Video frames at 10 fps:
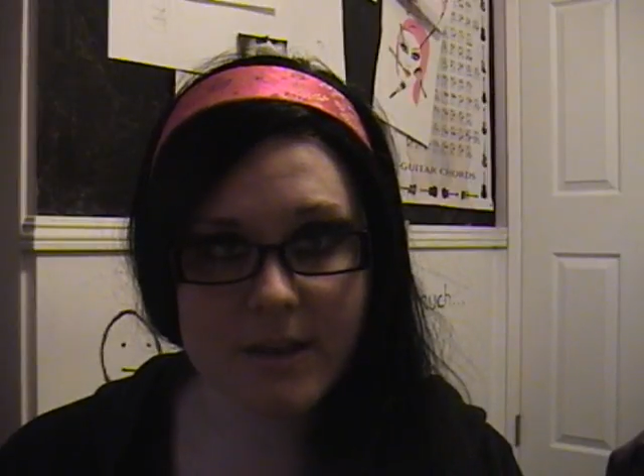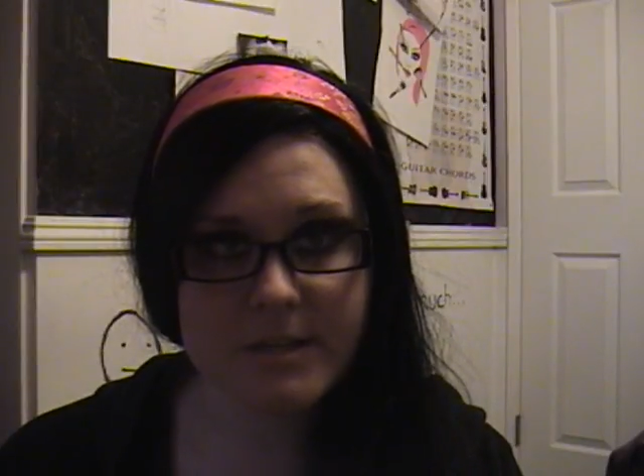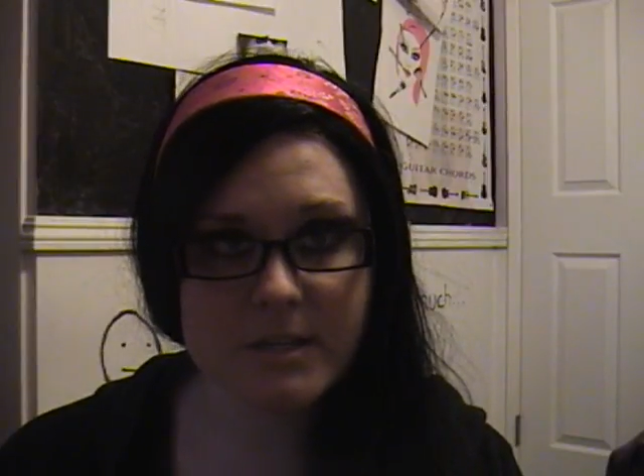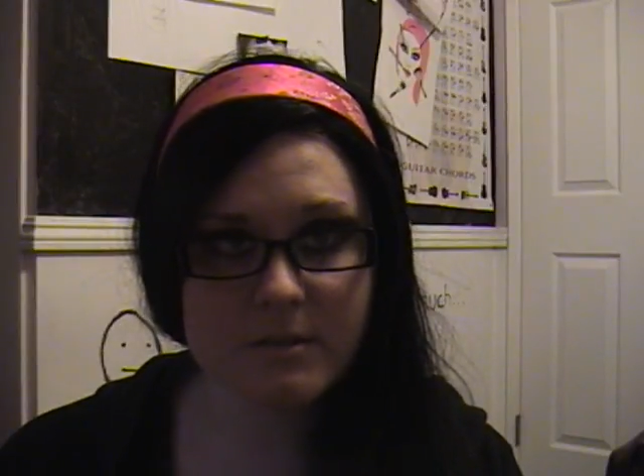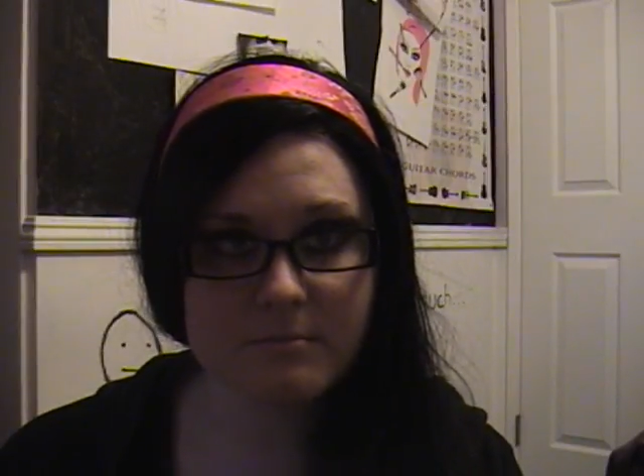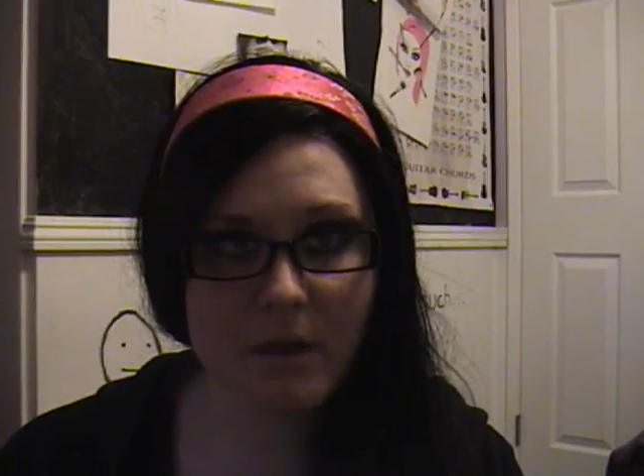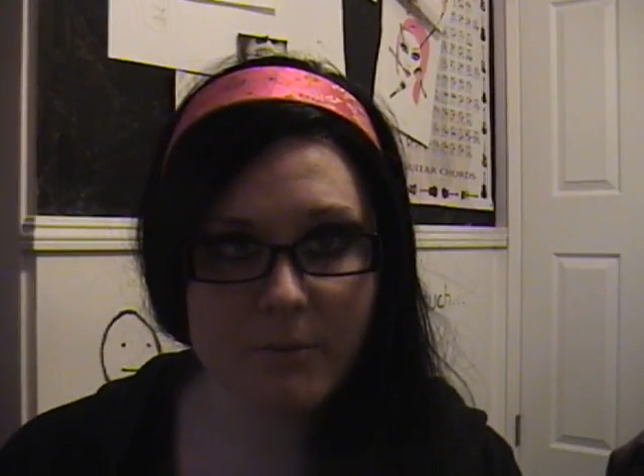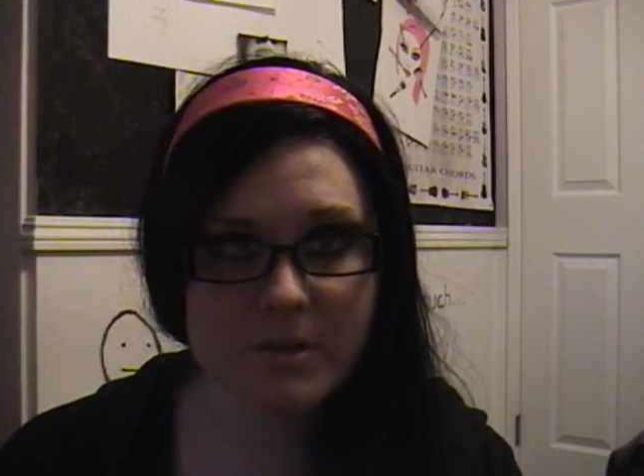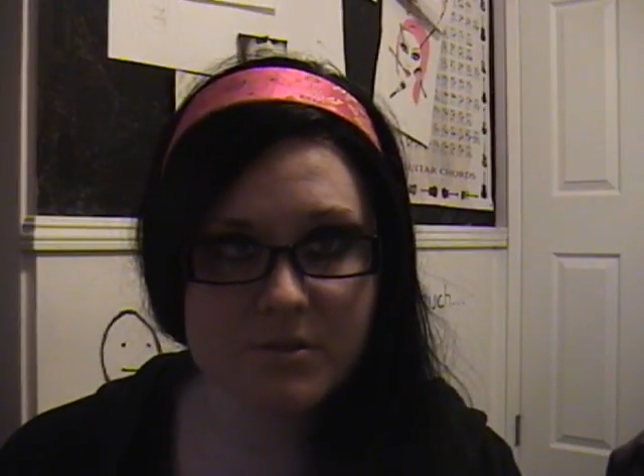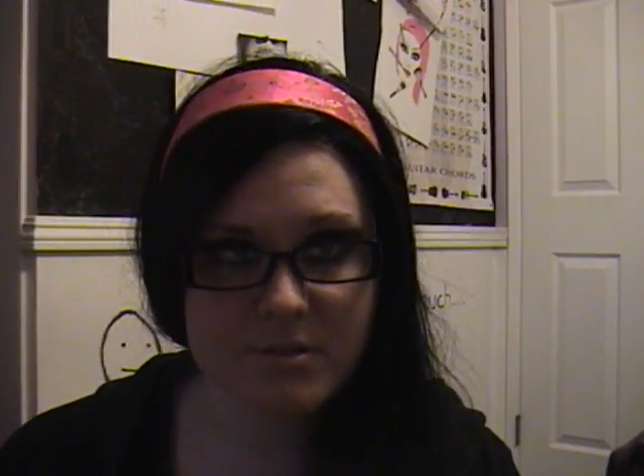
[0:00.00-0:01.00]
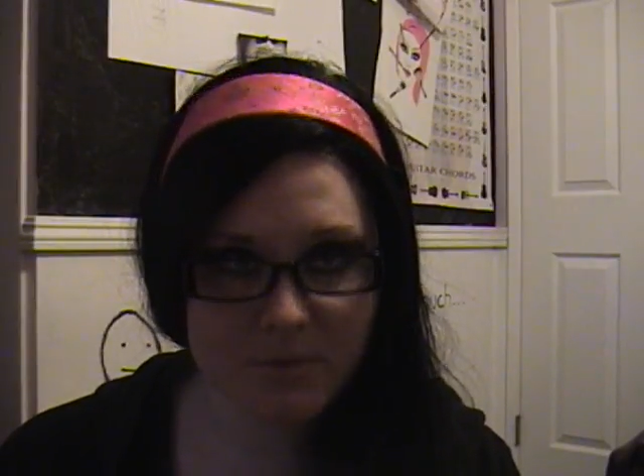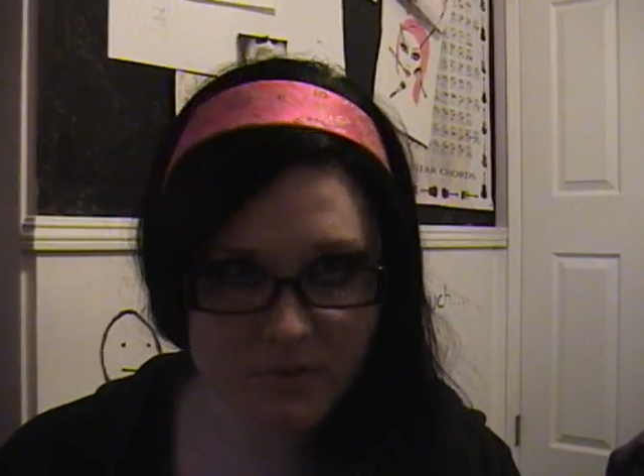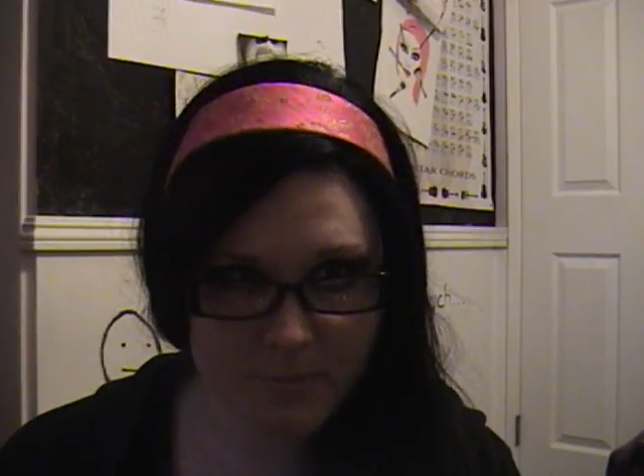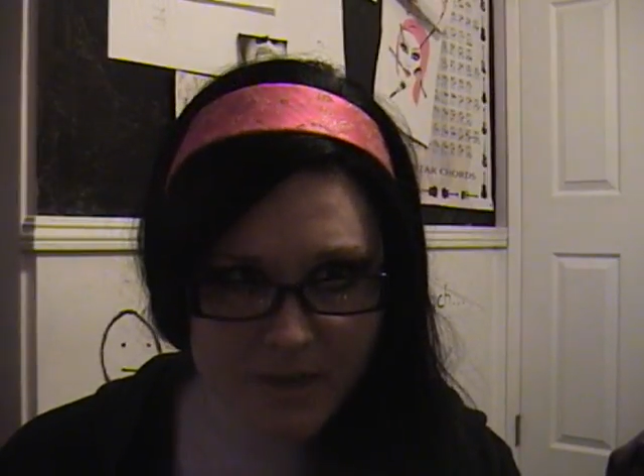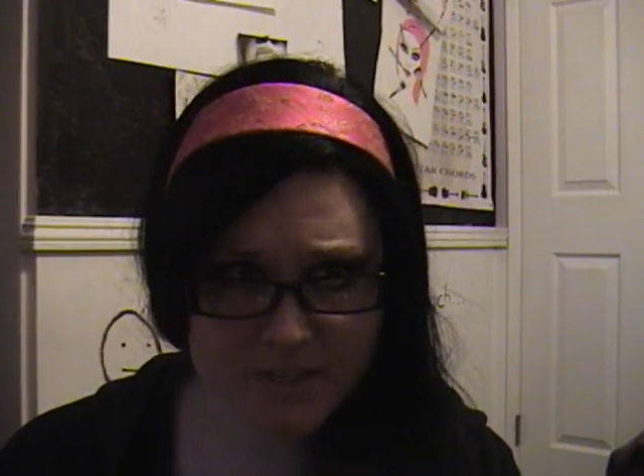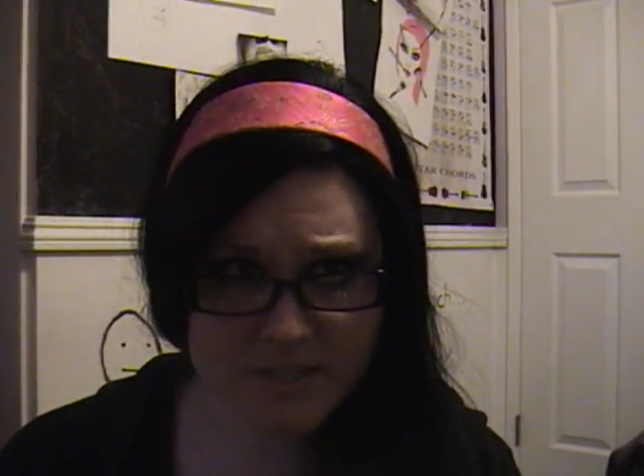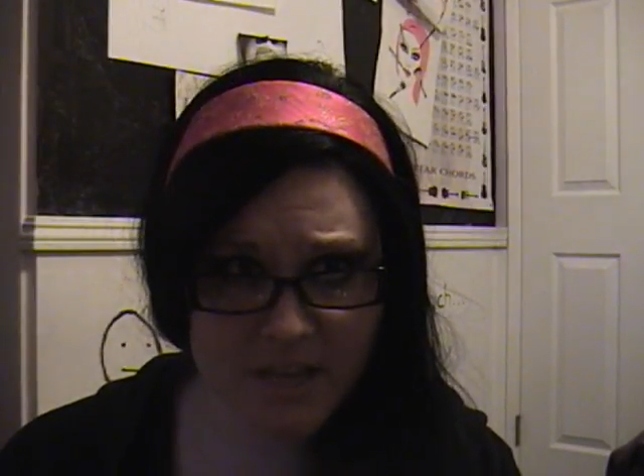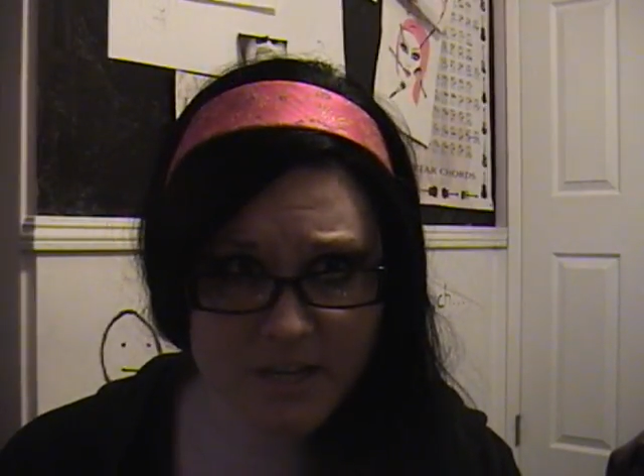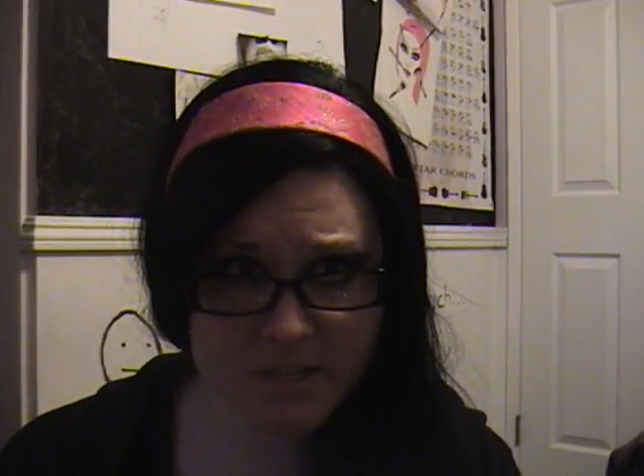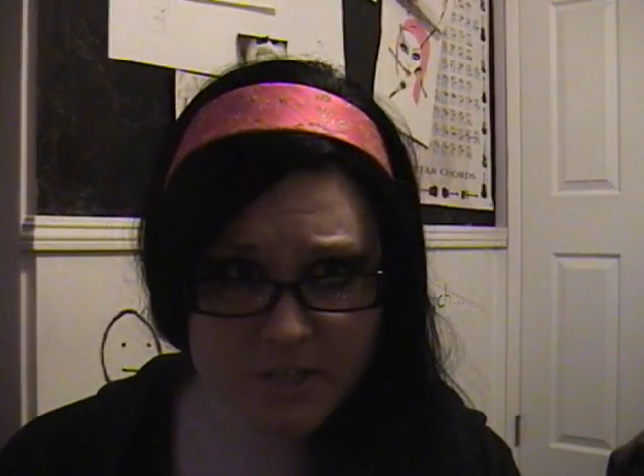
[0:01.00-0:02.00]
and my Windows Movie Maker
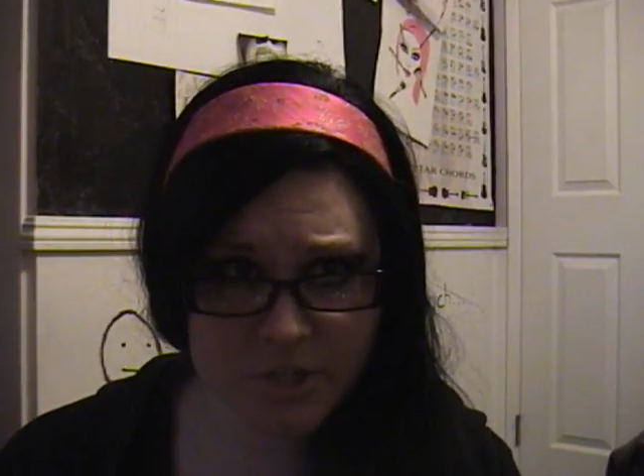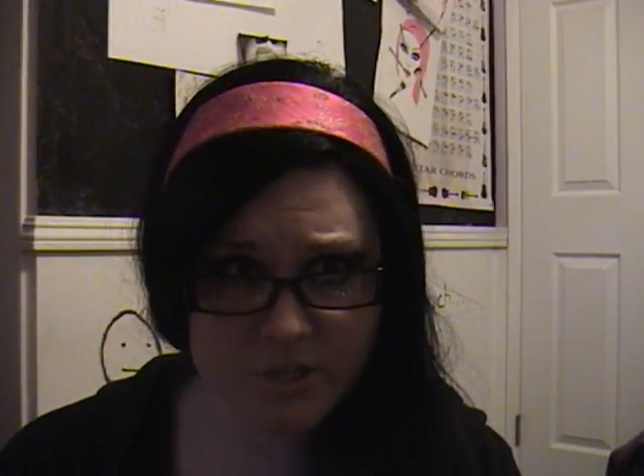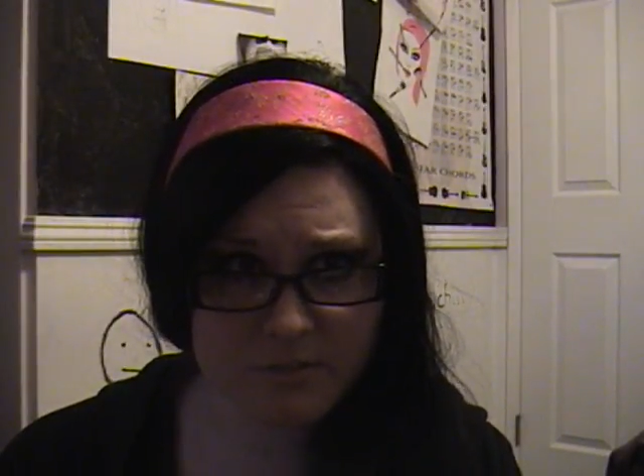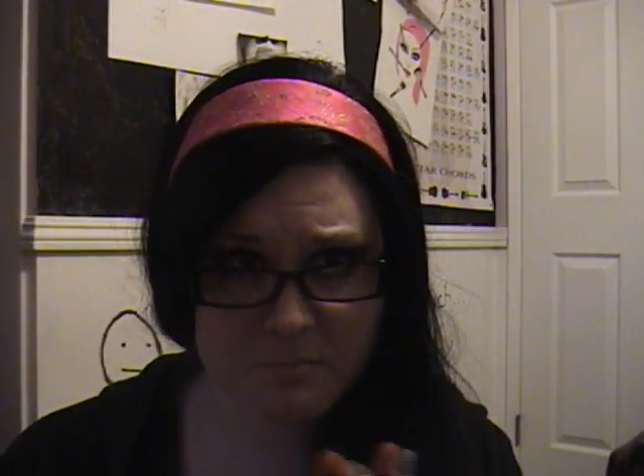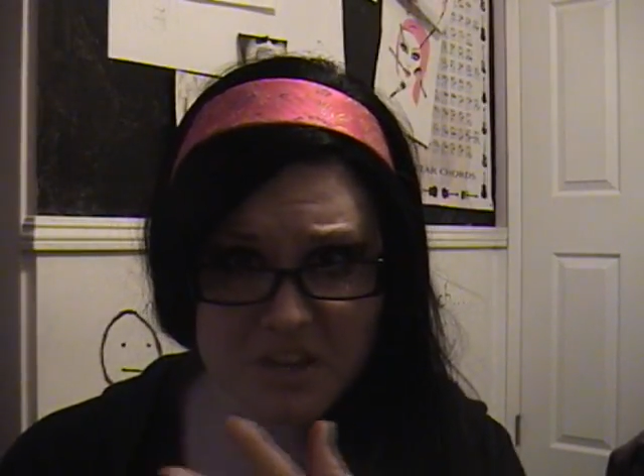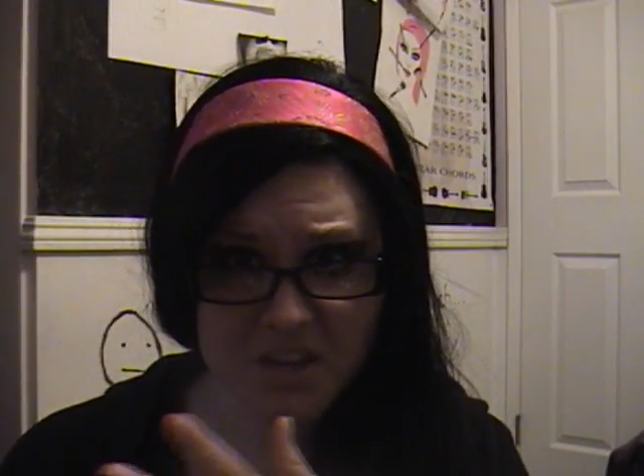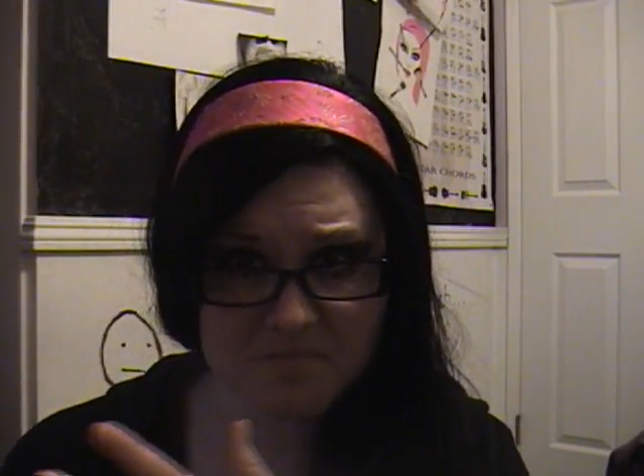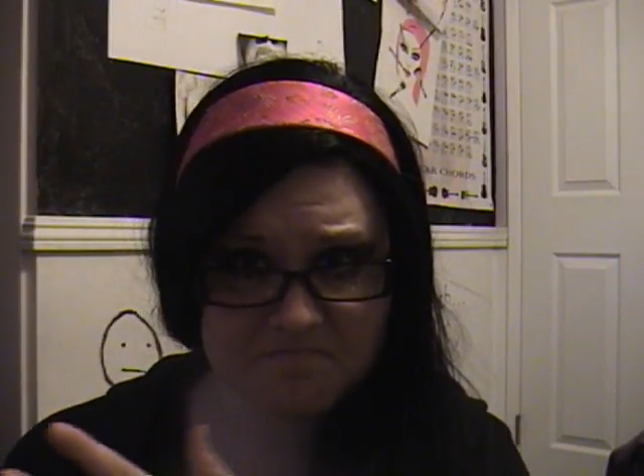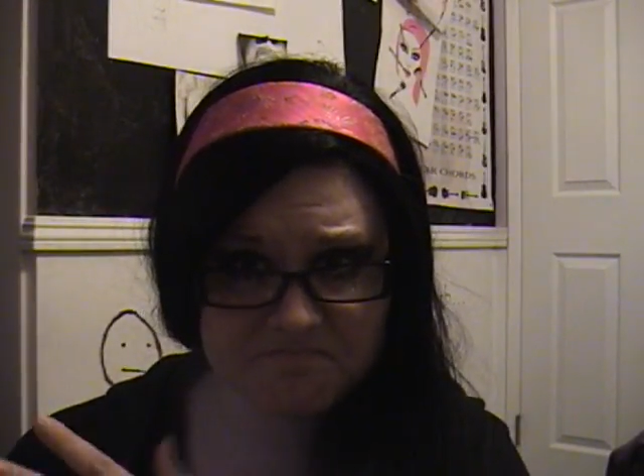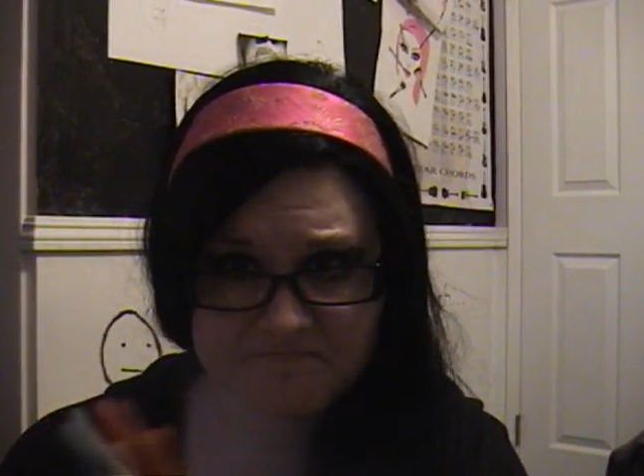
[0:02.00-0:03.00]
decided to just be a